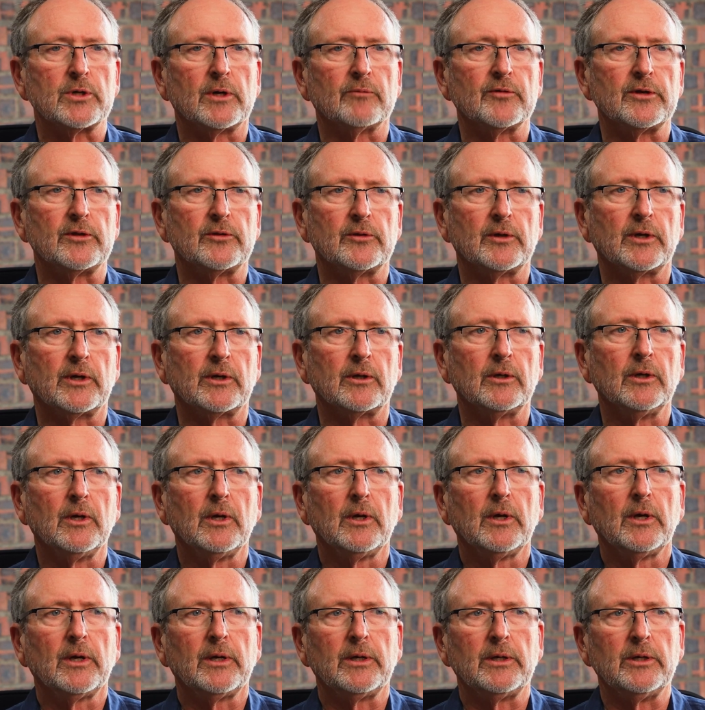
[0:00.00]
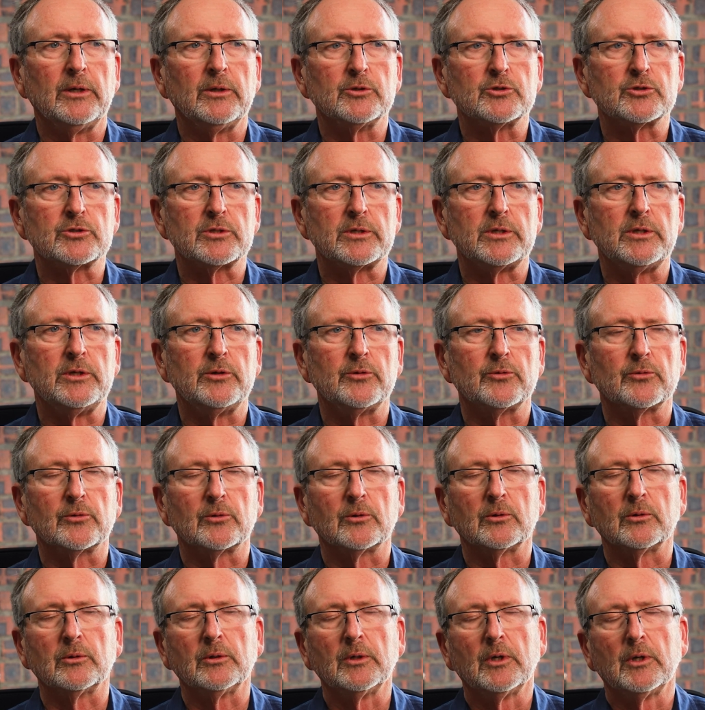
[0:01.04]
everything is
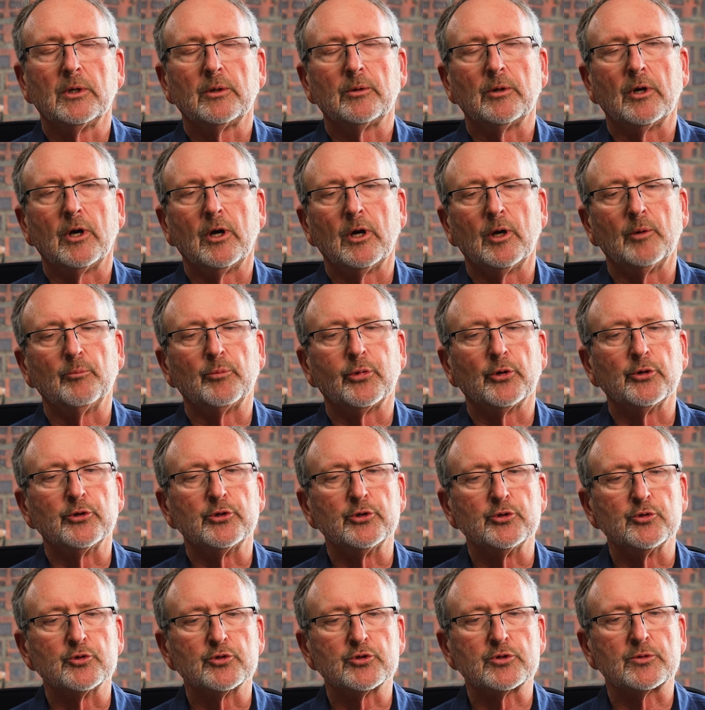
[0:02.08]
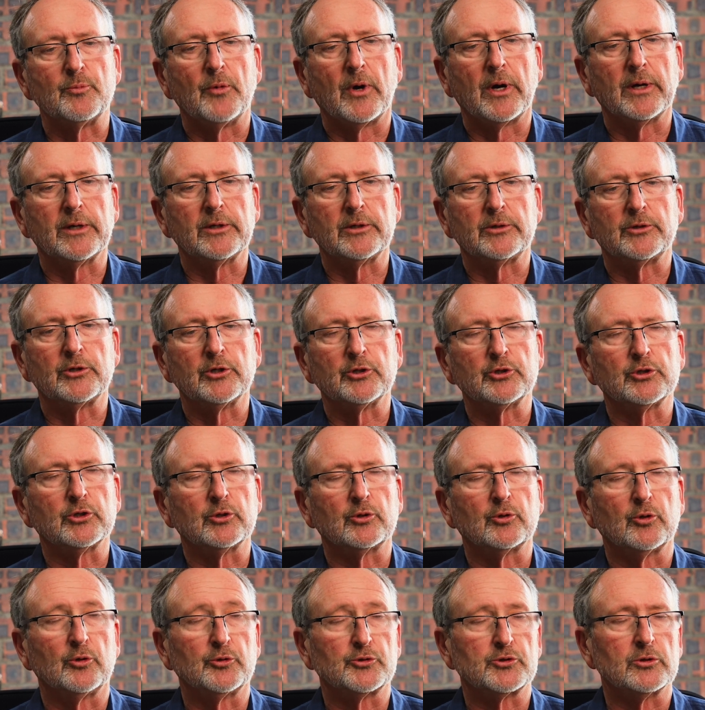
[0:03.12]
either produced by tissue
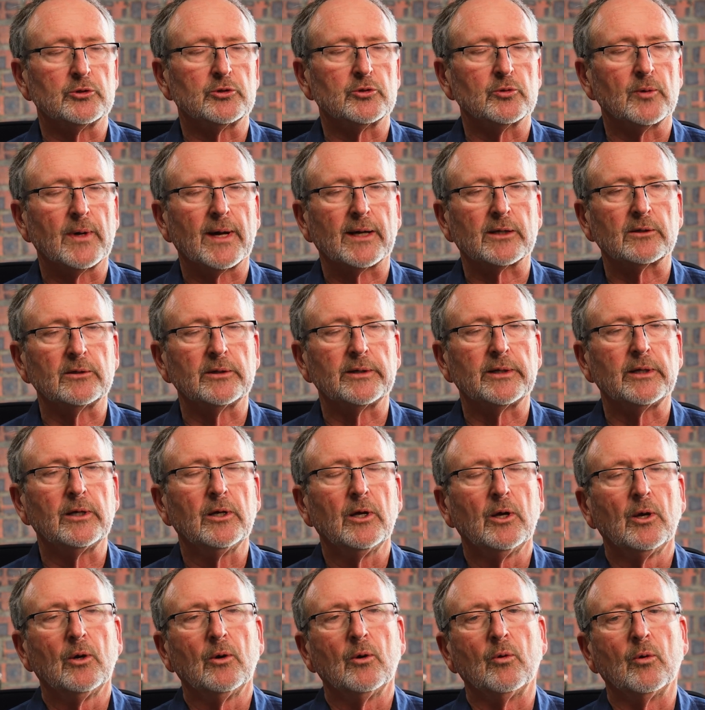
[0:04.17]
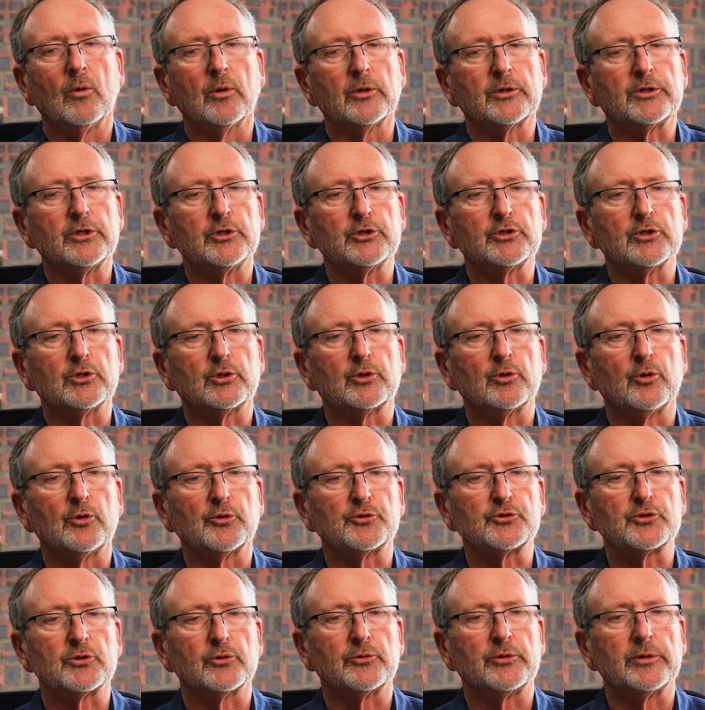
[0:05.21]
culture directly or tissue
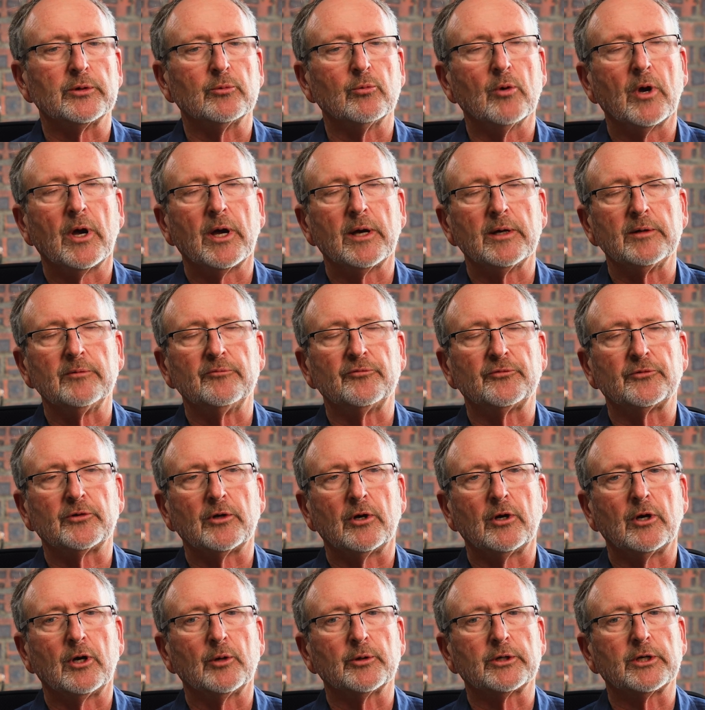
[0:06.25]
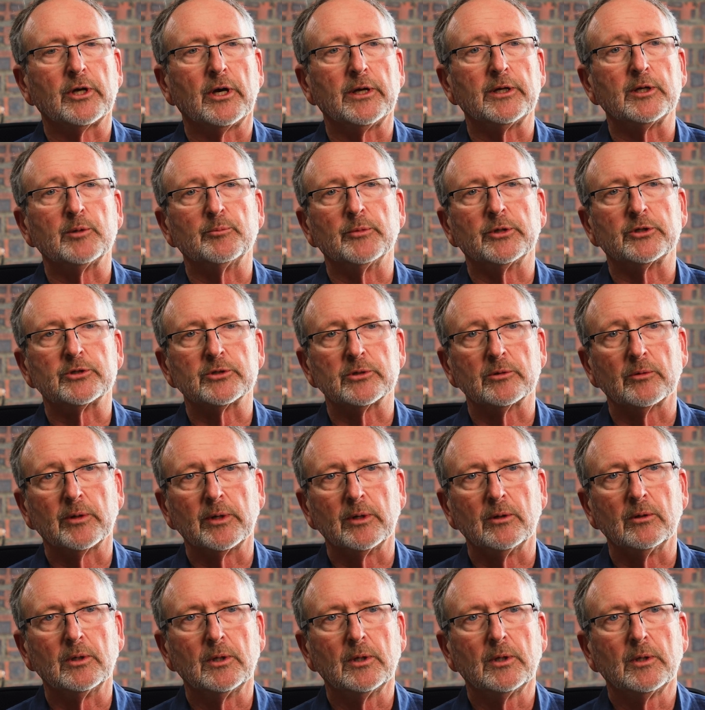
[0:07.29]
culture derived cutting
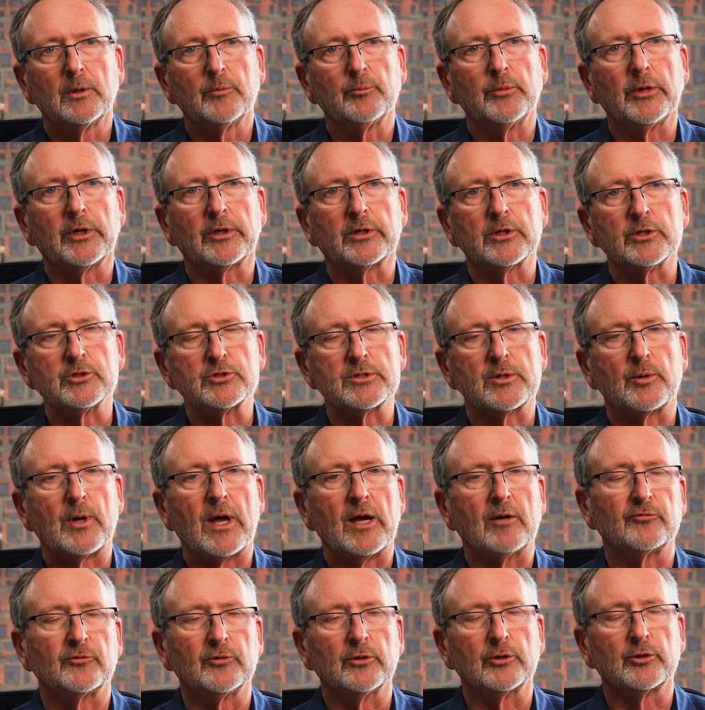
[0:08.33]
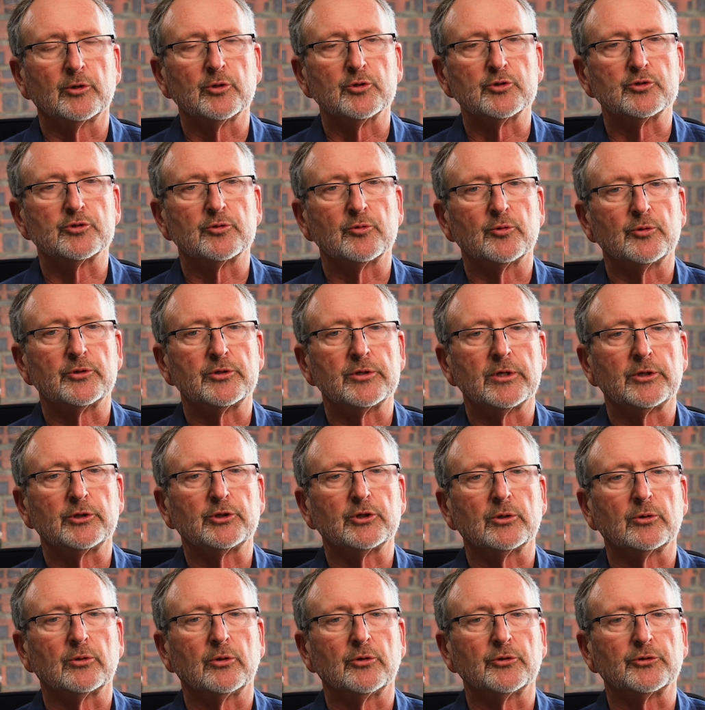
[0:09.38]
material, because after it goes through
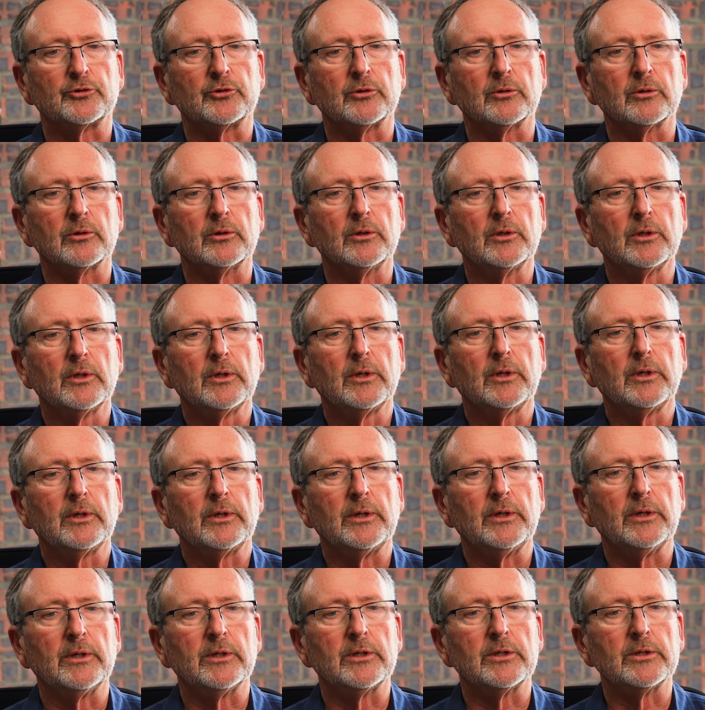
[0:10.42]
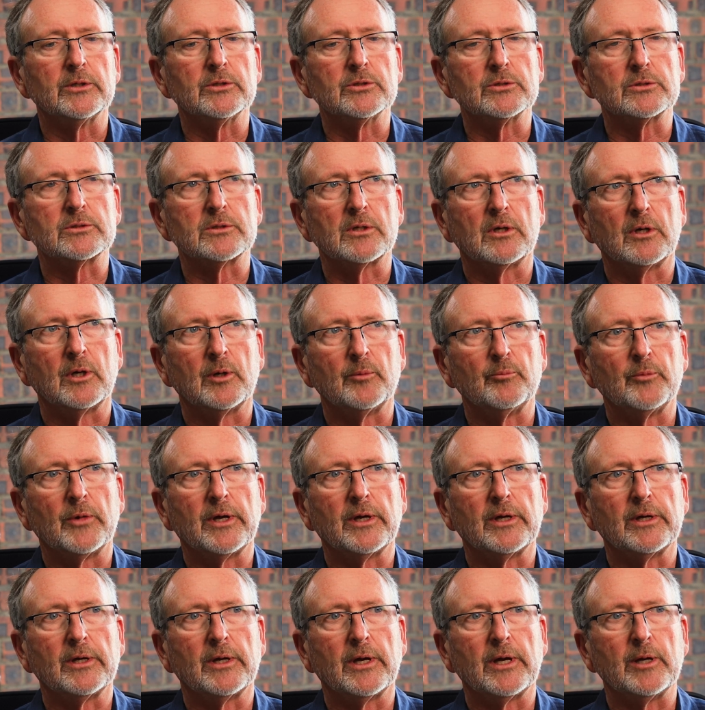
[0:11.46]
tissue culture, it is
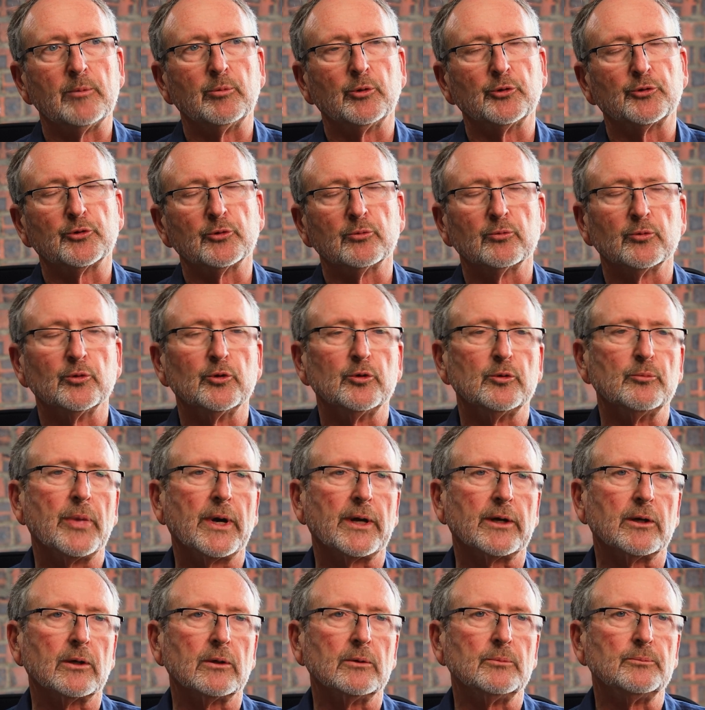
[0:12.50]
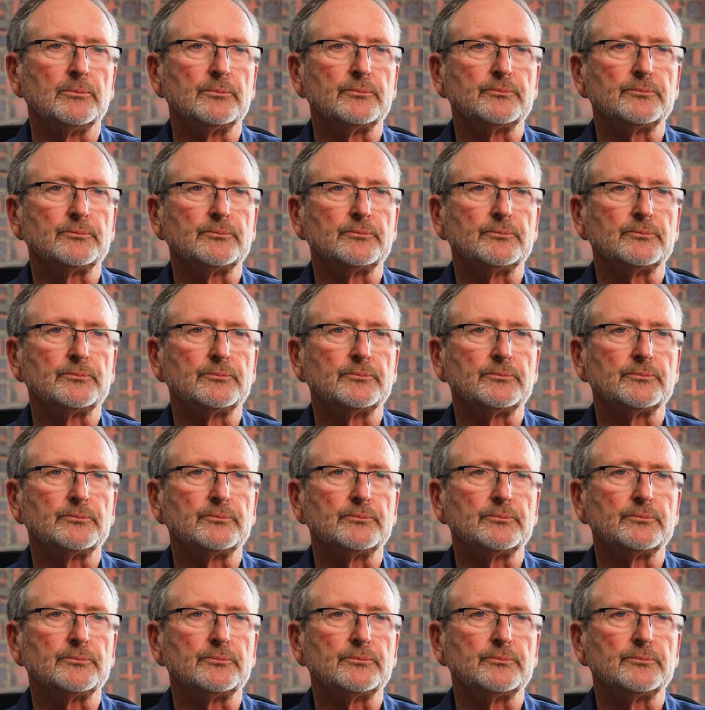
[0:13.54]
able to root better.